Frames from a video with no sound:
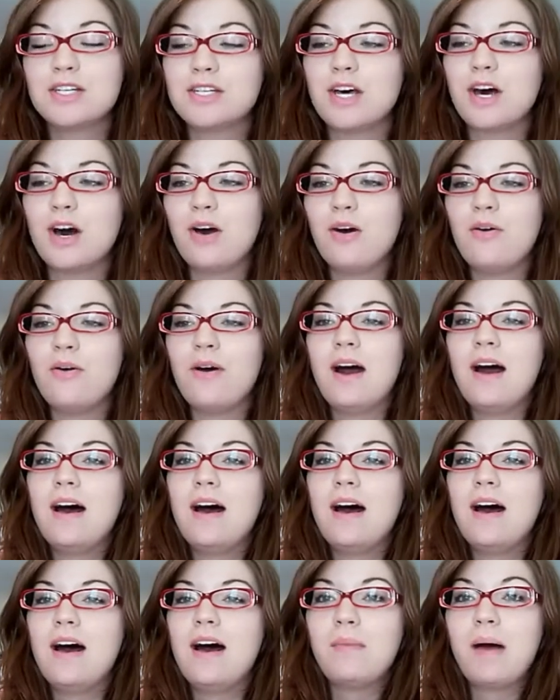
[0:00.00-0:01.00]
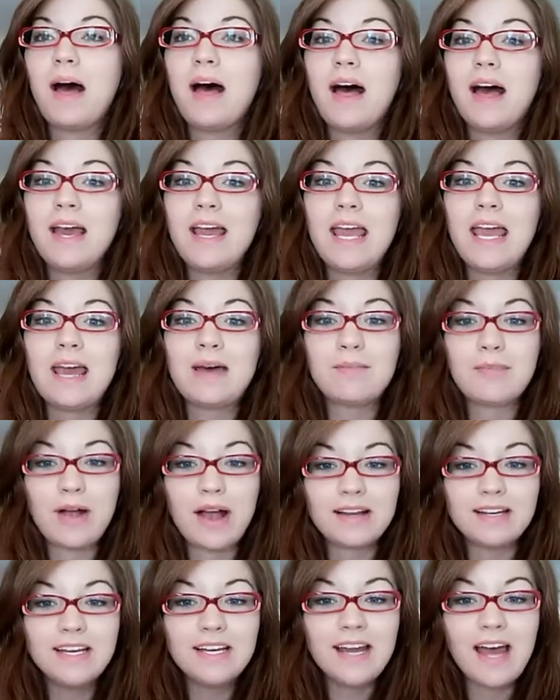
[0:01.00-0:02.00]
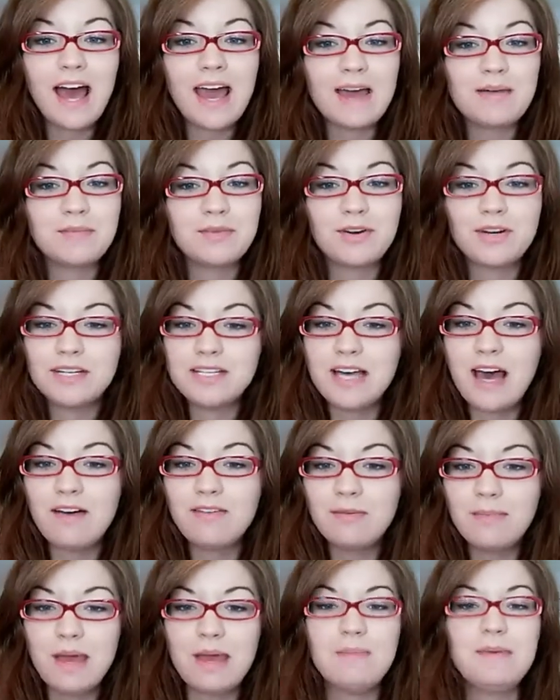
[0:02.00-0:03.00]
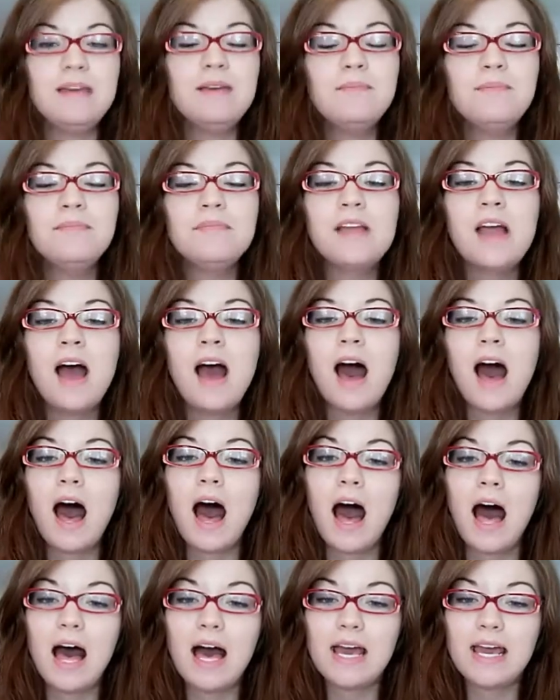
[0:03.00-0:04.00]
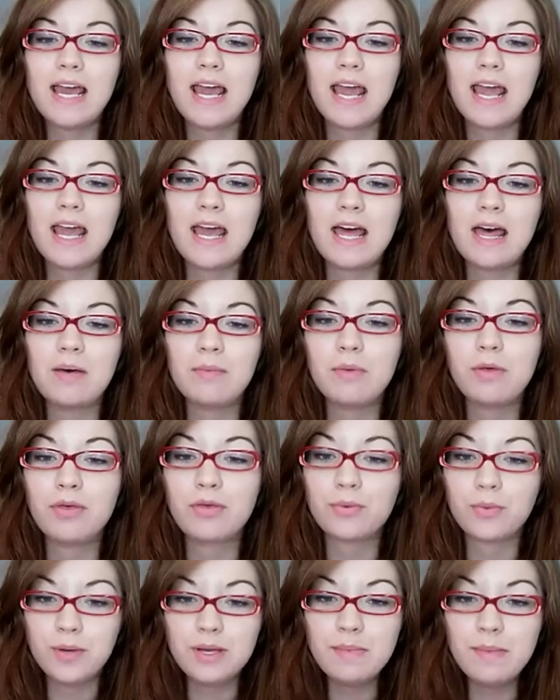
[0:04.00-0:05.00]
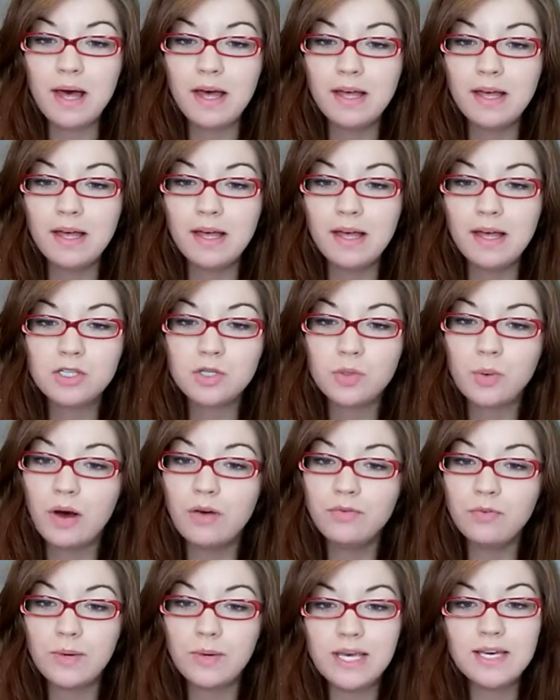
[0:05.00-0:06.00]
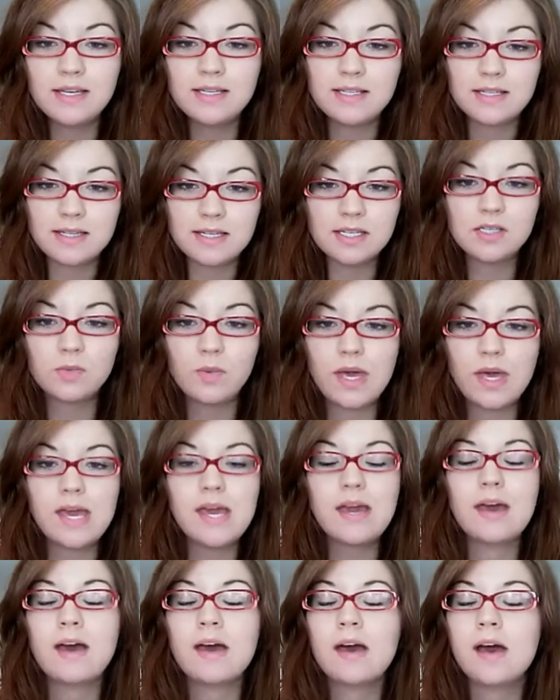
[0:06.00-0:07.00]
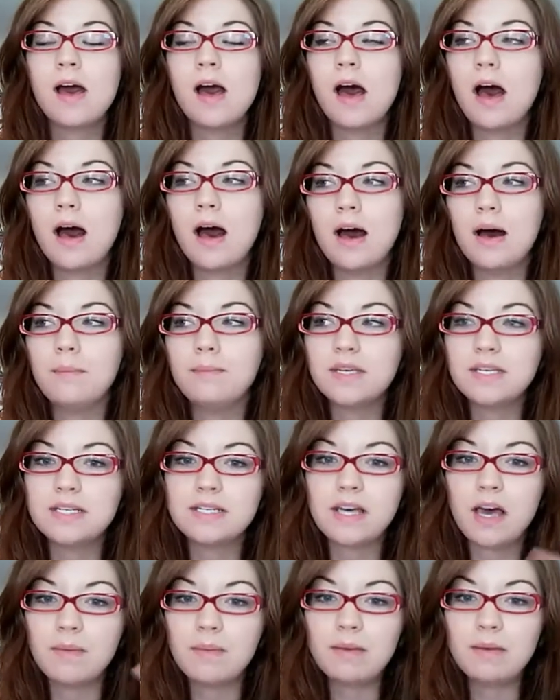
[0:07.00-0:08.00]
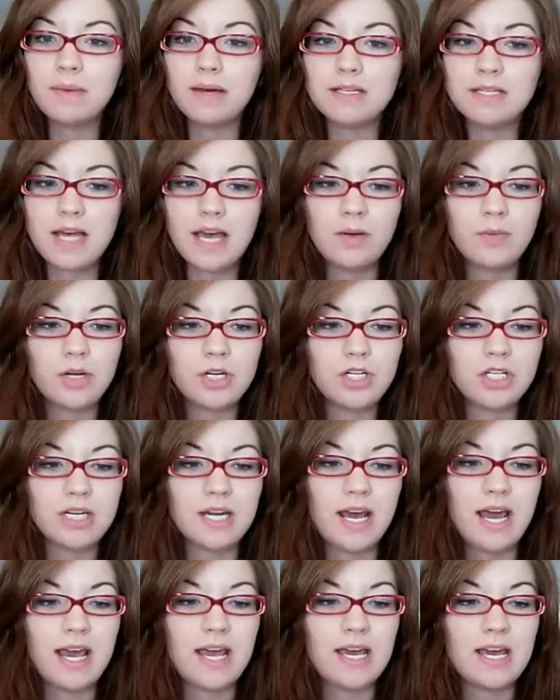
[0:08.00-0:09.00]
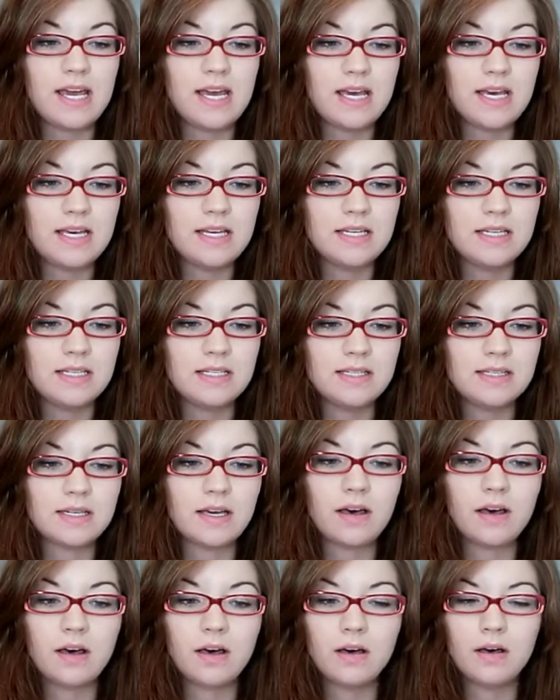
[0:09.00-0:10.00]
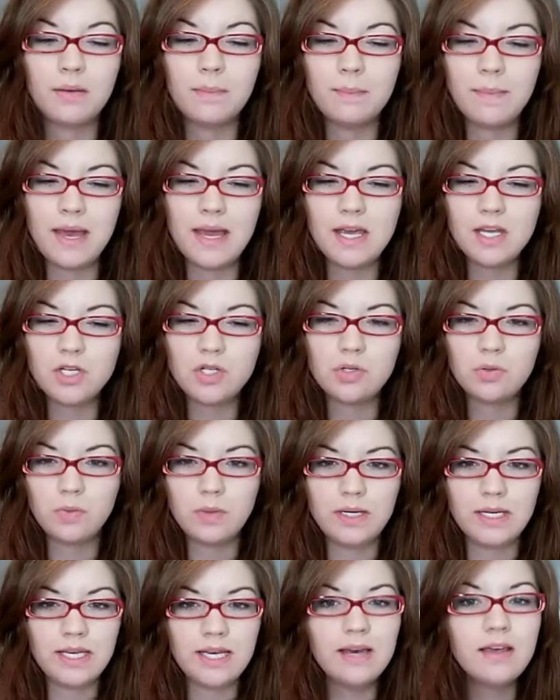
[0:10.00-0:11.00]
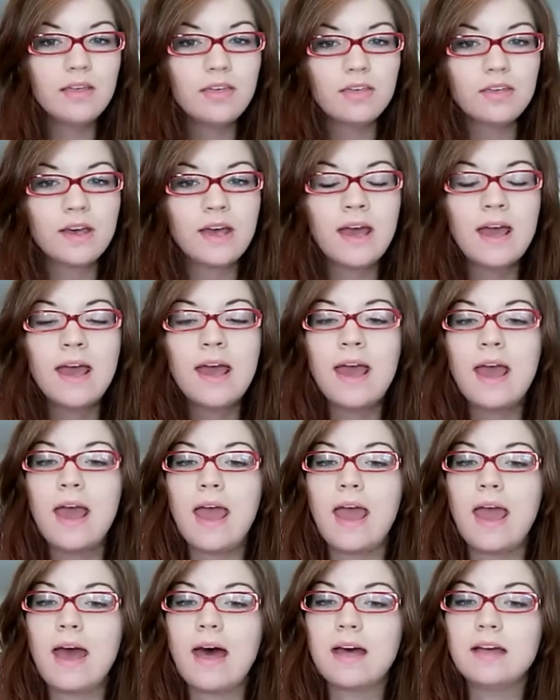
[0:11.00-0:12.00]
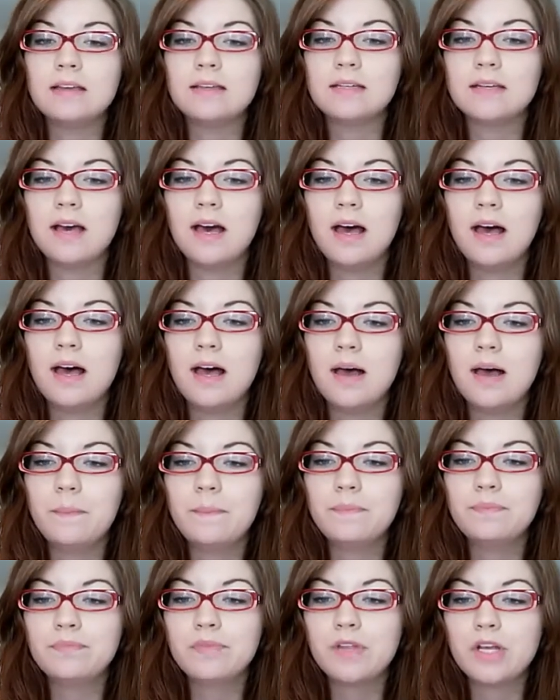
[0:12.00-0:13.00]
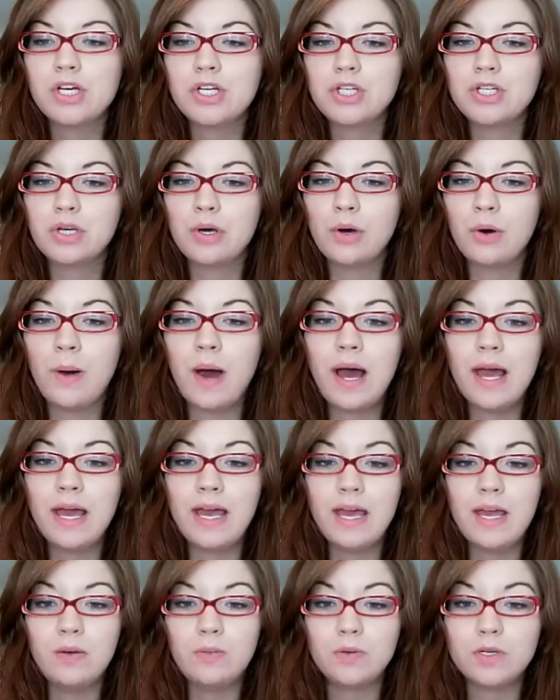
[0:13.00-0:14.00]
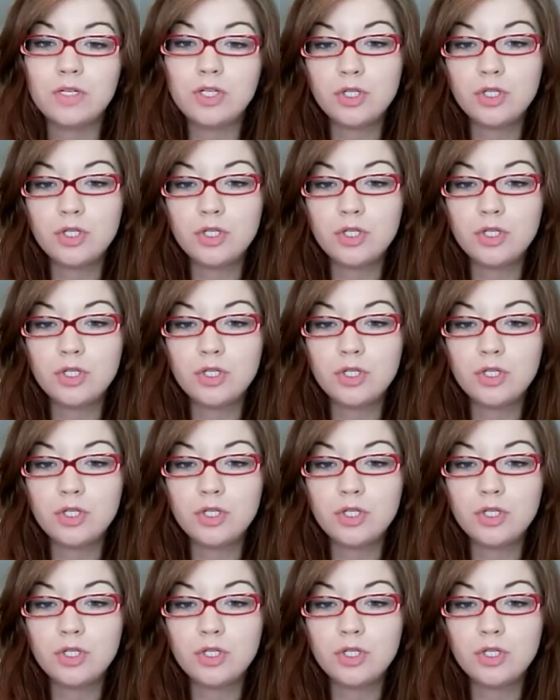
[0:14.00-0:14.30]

So I am pregnant. I am going to have a baby. I am 3 months, 12 weeks this week. This coming Monday, which today is May 20th, and so I was